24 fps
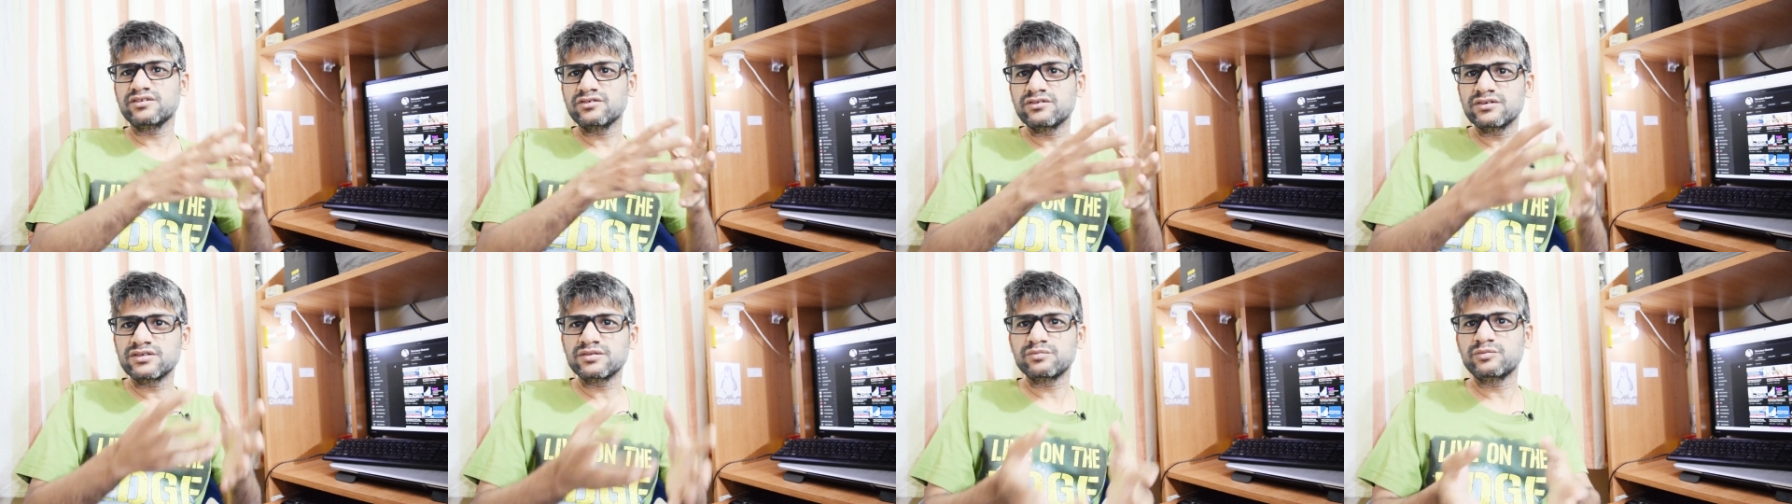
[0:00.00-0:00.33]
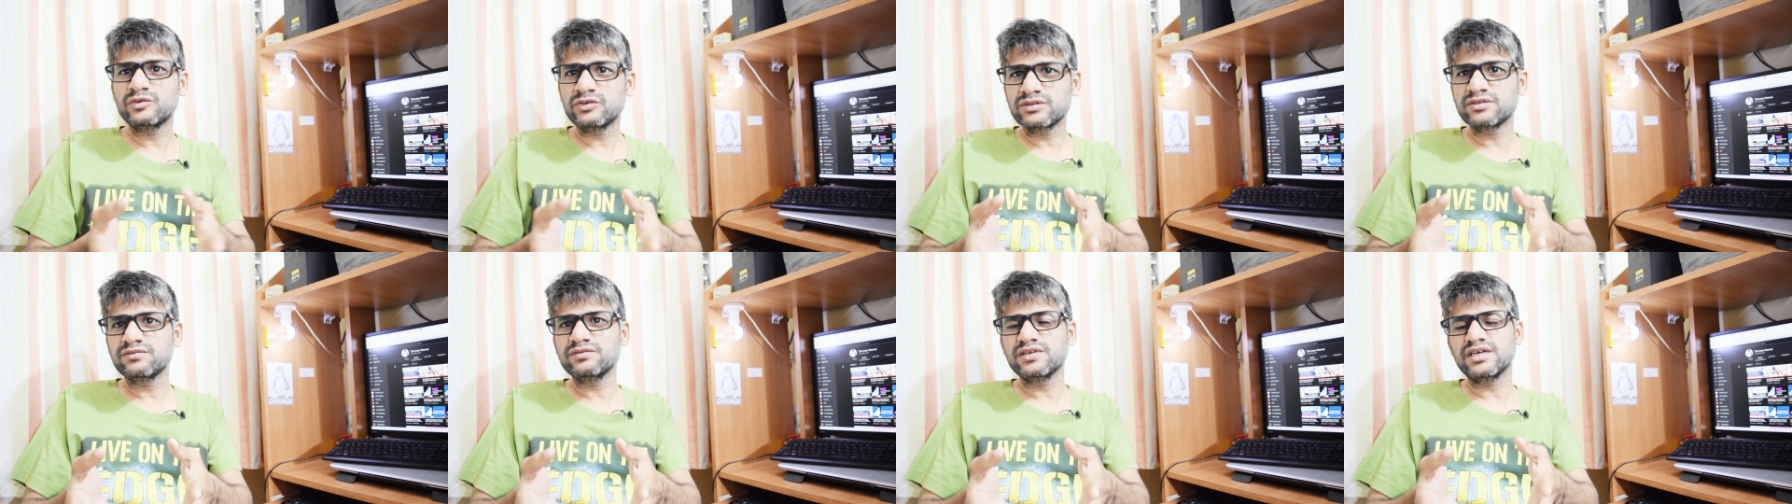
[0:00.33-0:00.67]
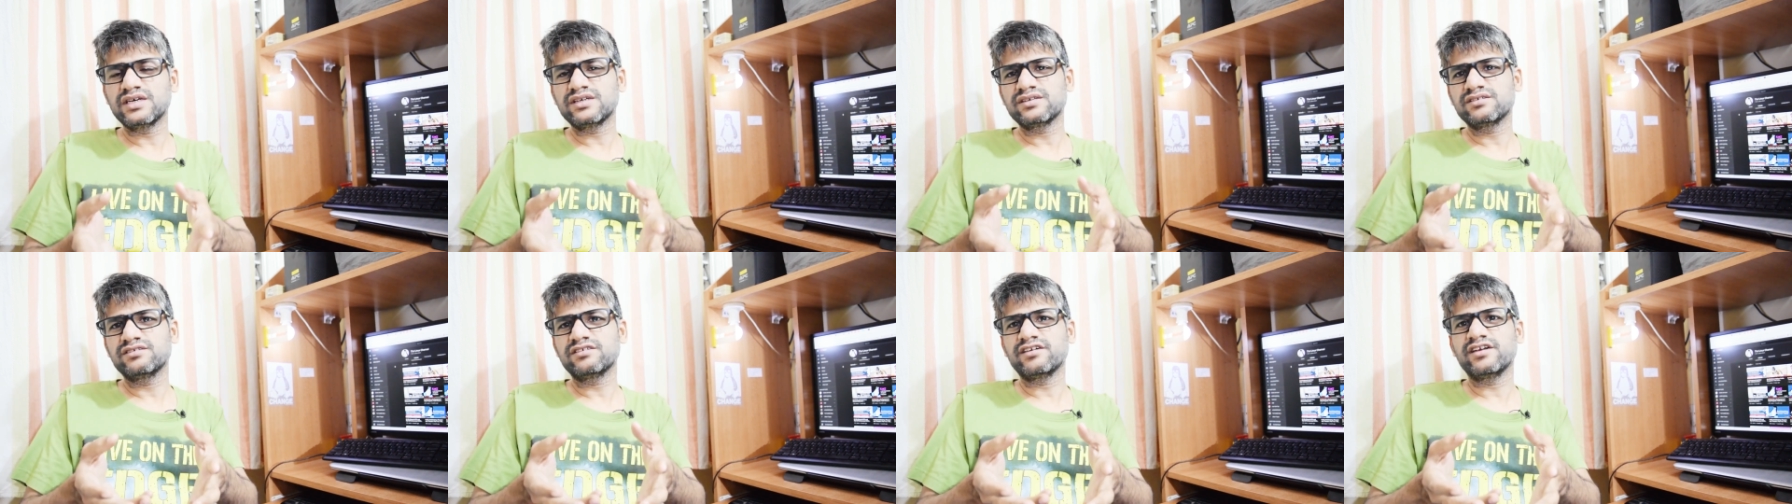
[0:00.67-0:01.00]
those books we
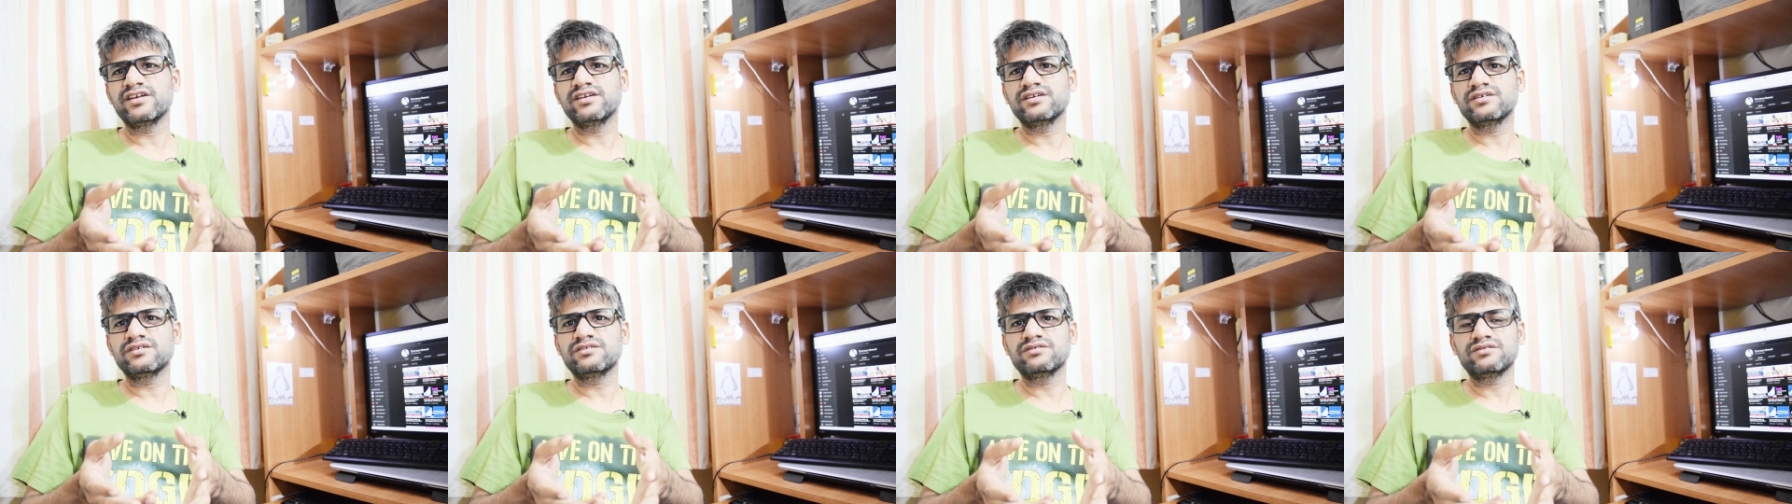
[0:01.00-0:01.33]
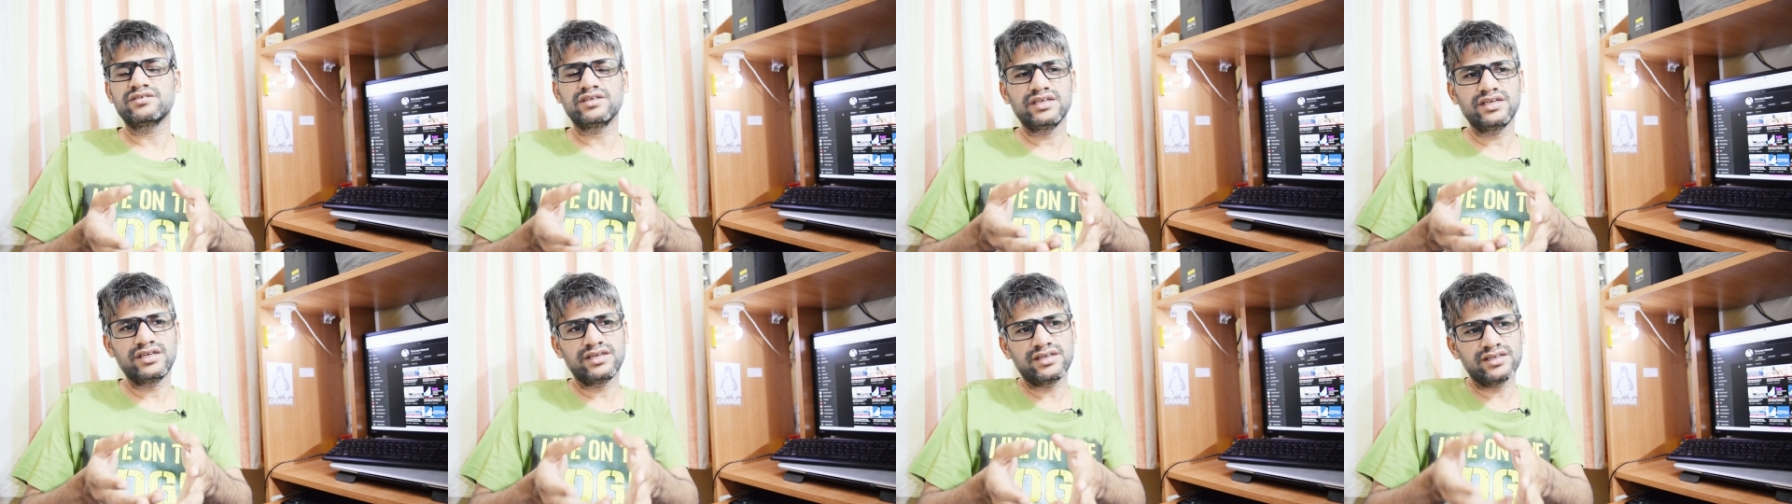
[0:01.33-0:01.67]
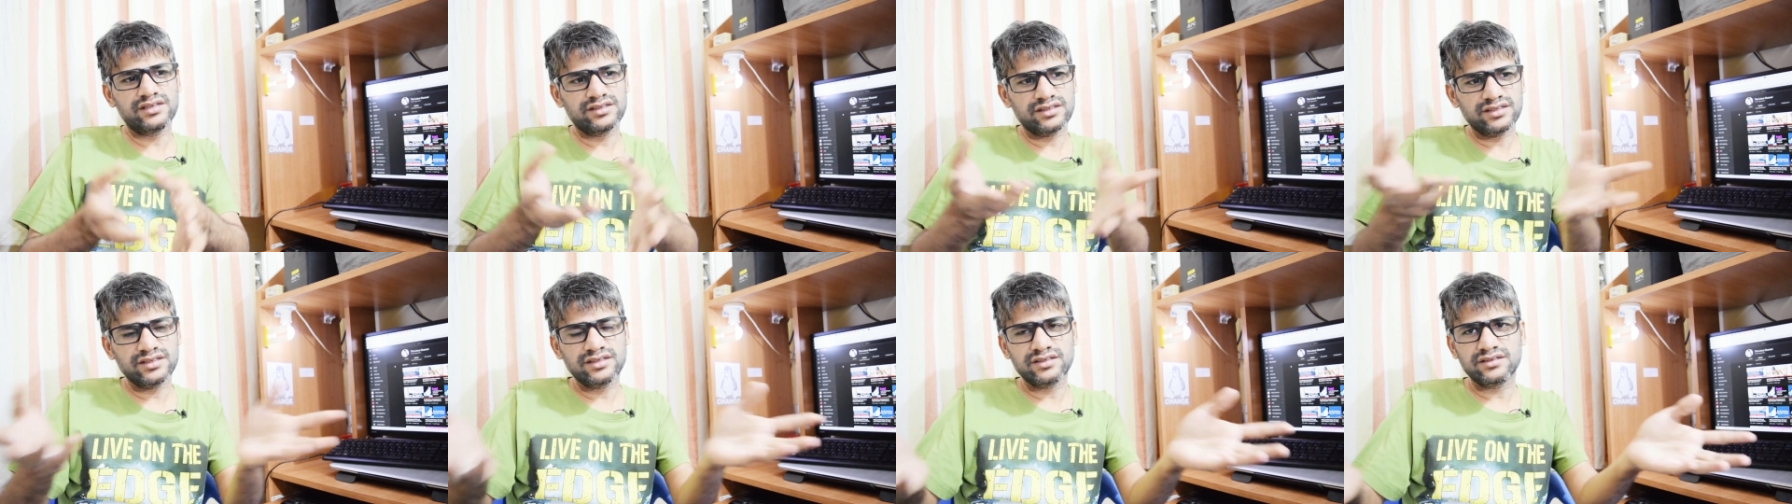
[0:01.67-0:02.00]
are trying to read,
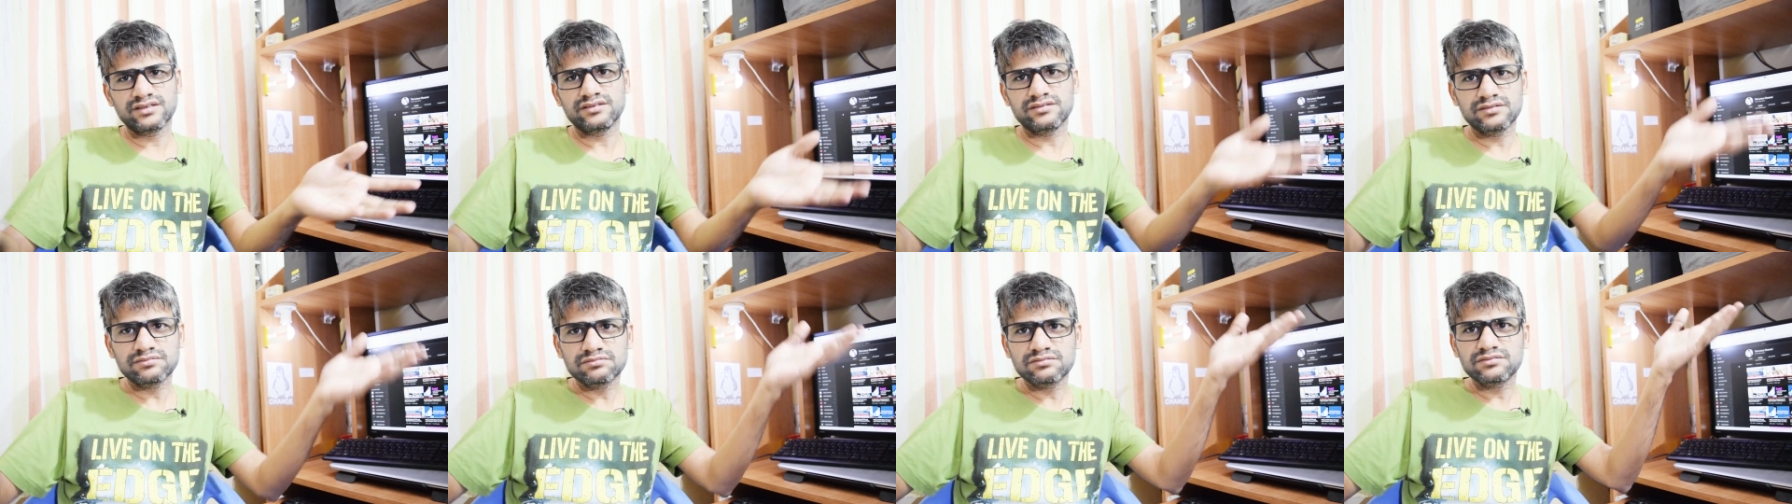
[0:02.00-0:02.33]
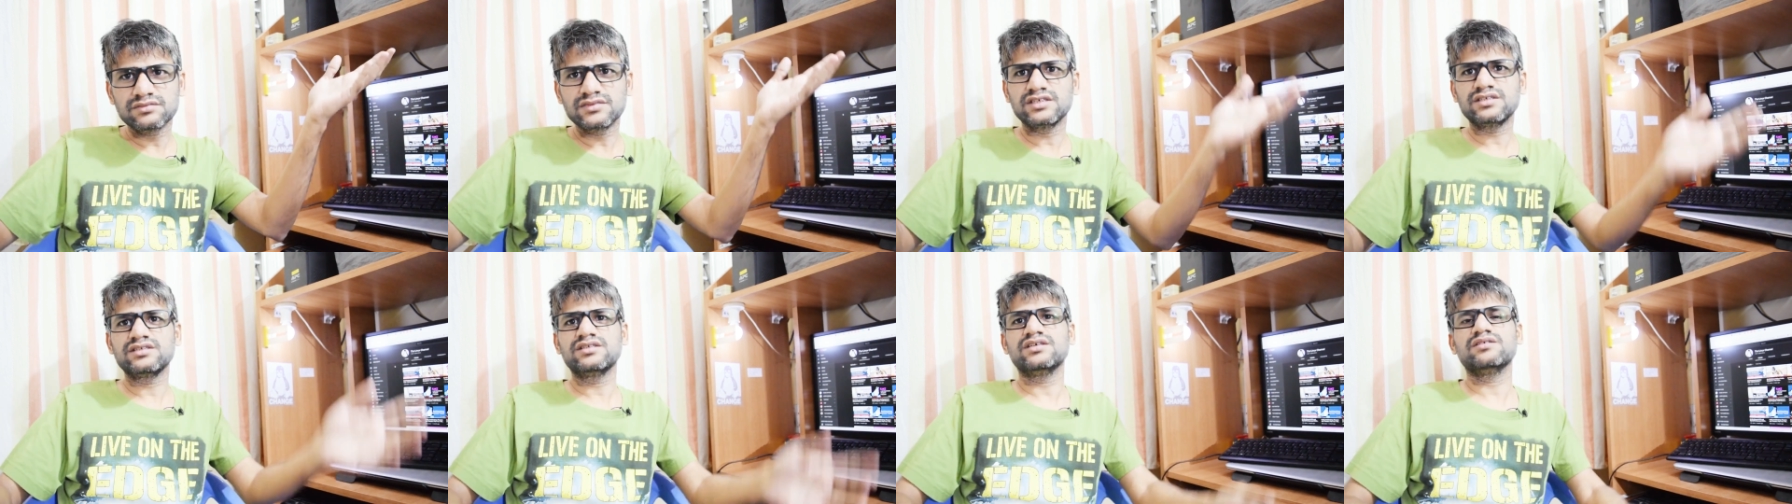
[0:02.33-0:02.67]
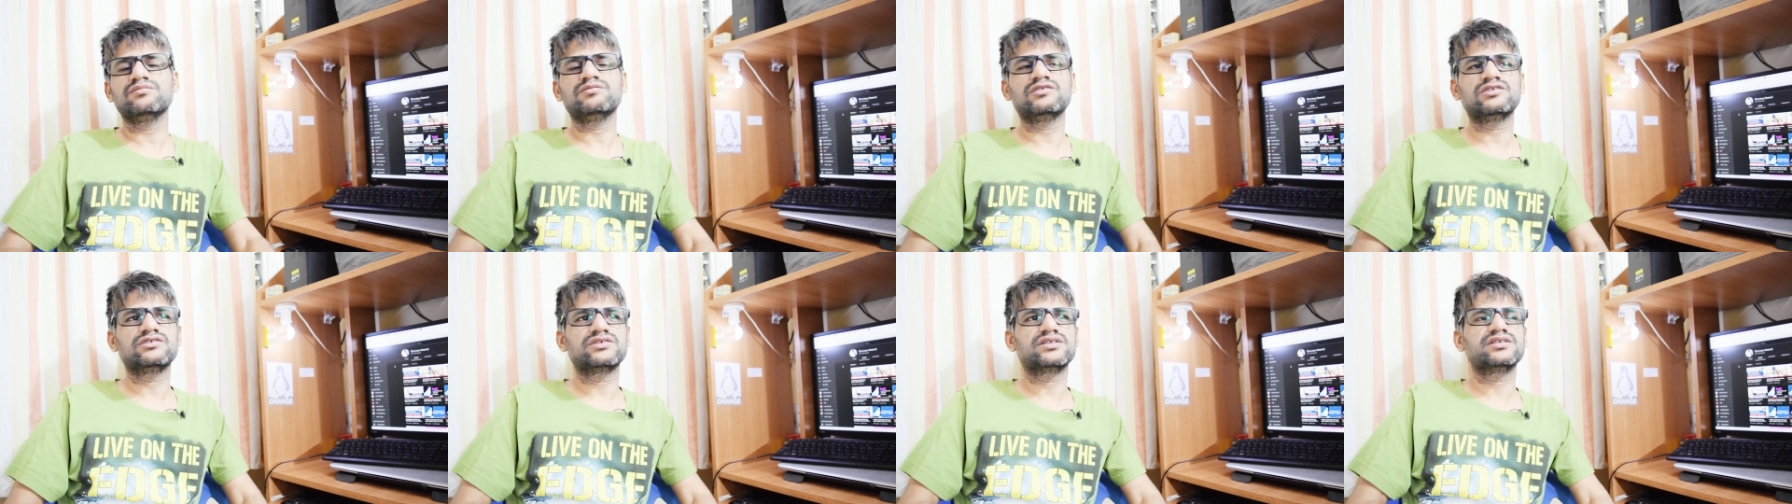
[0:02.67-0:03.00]
and then um, that's
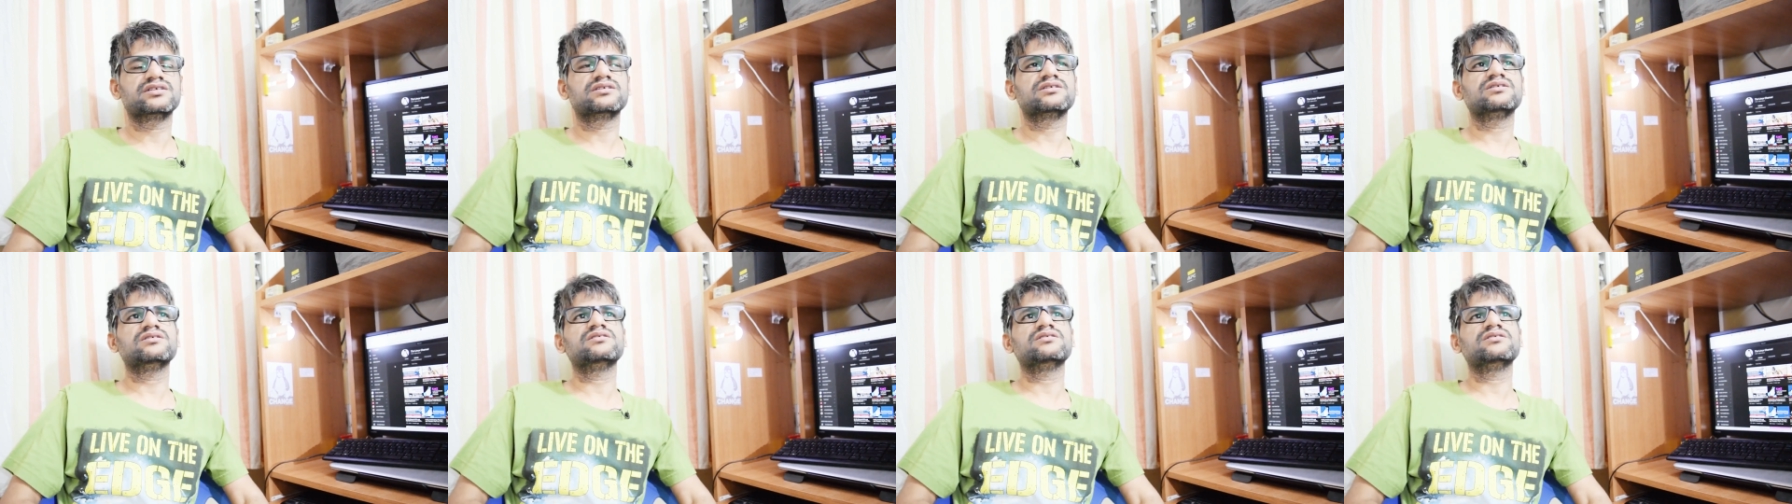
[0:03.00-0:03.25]
about it.